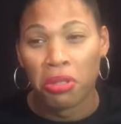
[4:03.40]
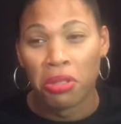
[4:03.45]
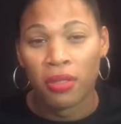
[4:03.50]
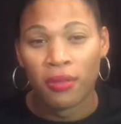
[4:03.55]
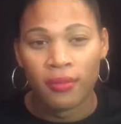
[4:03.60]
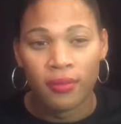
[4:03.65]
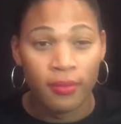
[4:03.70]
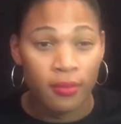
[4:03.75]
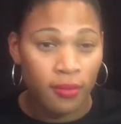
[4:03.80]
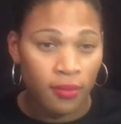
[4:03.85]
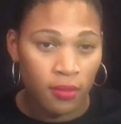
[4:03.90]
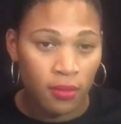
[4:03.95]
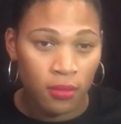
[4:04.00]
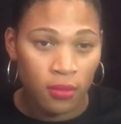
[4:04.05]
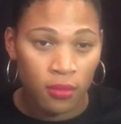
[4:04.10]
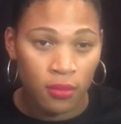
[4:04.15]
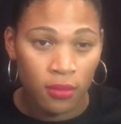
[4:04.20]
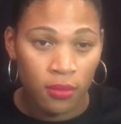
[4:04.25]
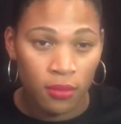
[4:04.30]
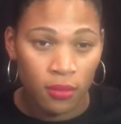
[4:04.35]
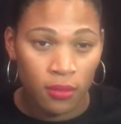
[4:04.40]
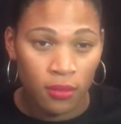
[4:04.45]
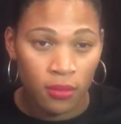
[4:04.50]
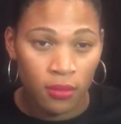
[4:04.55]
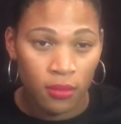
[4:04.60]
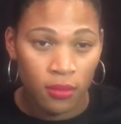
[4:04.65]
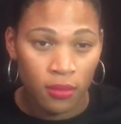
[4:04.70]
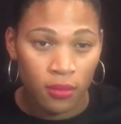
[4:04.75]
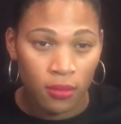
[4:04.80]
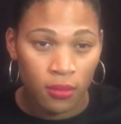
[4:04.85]

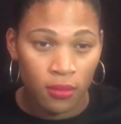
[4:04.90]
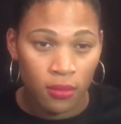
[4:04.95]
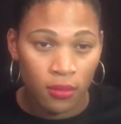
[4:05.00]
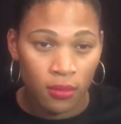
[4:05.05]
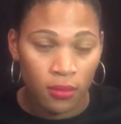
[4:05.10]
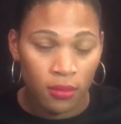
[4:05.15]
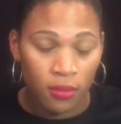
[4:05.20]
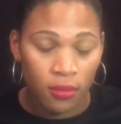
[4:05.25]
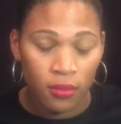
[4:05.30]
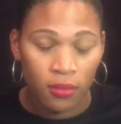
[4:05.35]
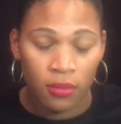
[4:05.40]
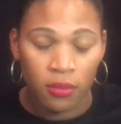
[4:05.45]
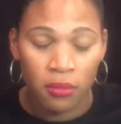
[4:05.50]
Nothing is said.